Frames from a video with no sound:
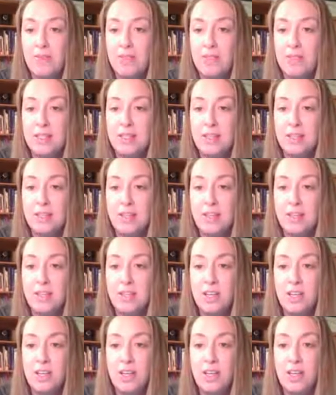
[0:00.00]
I've seen
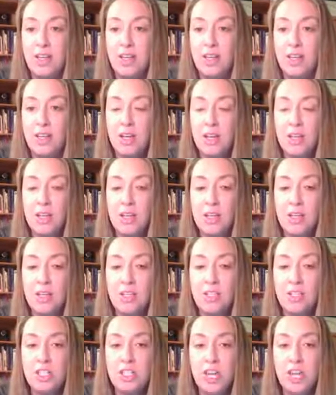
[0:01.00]
such a
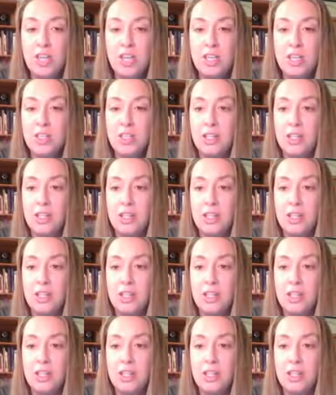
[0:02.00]
good change